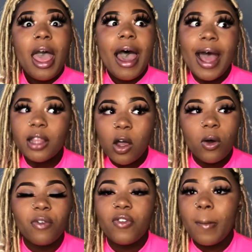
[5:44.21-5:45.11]
I know
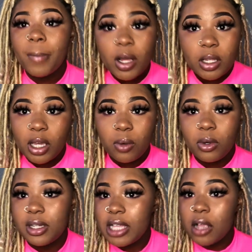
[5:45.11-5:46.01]
from Myrna it
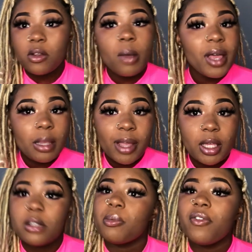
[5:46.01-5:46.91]
was. I don't know about anybody
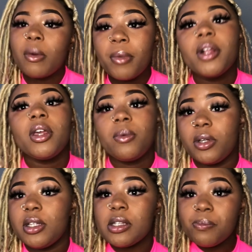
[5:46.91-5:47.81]
else, but from Myrna it
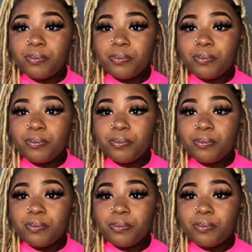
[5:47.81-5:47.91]
was.